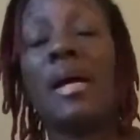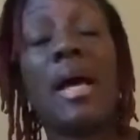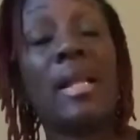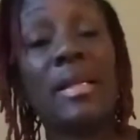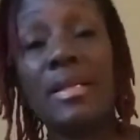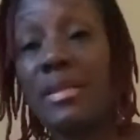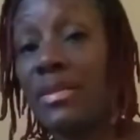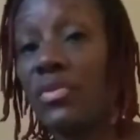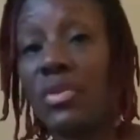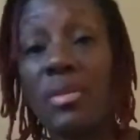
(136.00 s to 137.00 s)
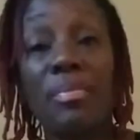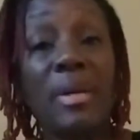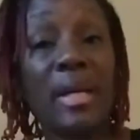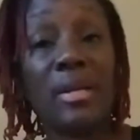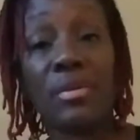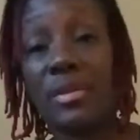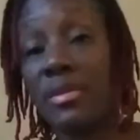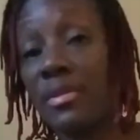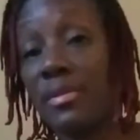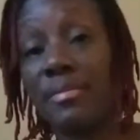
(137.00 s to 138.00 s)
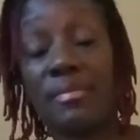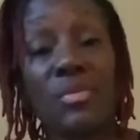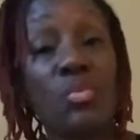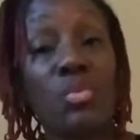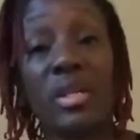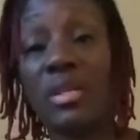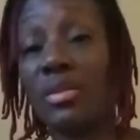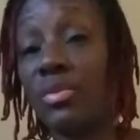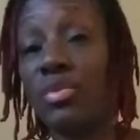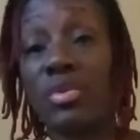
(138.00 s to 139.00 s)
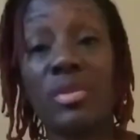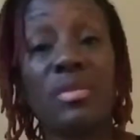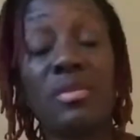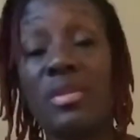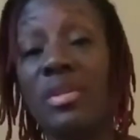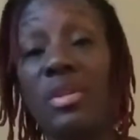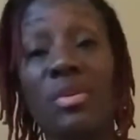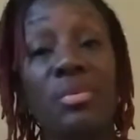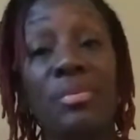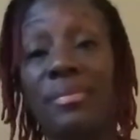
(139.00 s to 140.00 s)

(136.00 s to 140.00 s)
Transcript: And this is for the parents. Well done to you.